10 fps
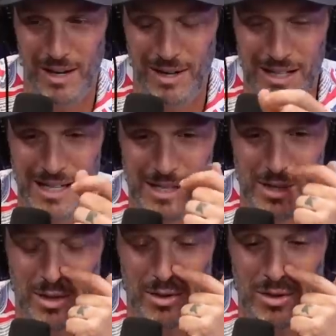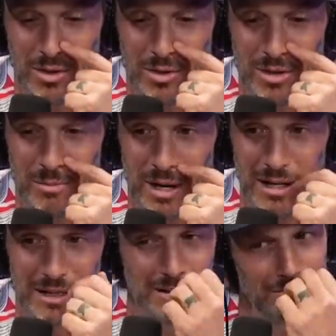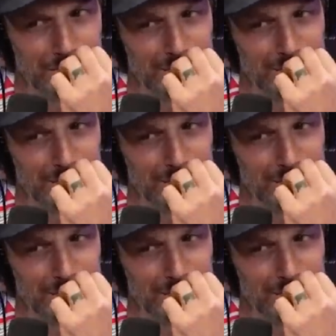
I know. Is Cucamonga?